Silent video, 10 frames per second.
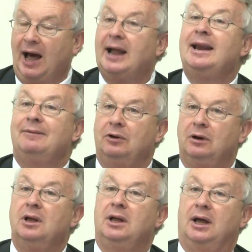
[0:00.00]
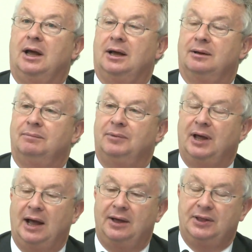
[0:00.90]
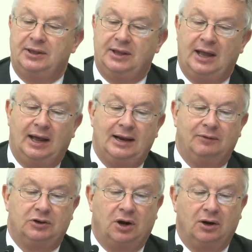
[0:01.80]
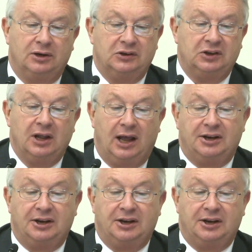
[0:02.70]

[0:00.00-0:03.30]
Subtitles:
high-level the high-level targets,